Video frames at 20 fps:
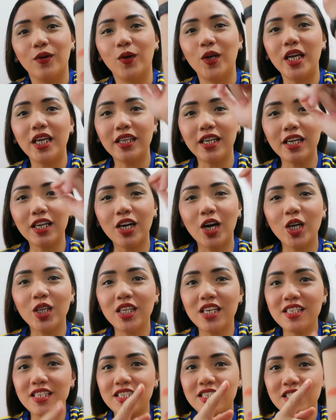Ulitin ko,
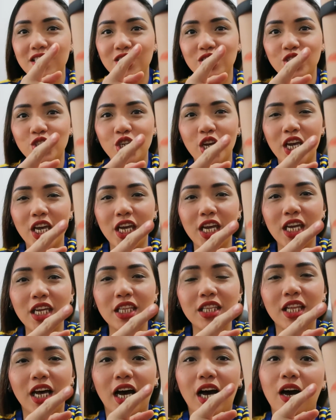this is
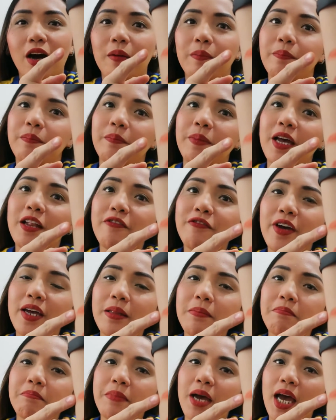shade
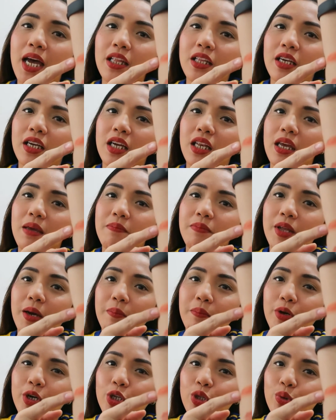Velvet Matte Cream
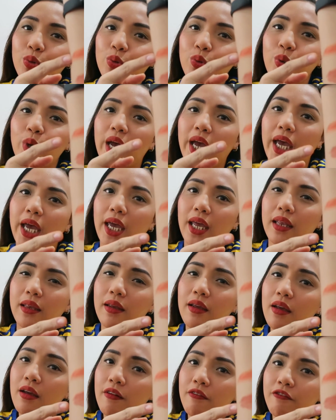number 2 and
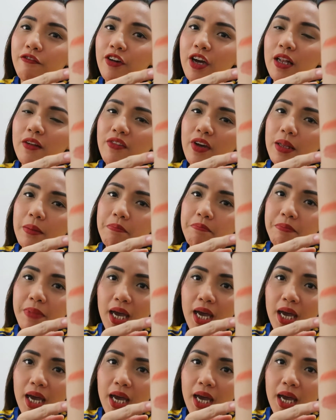Velvet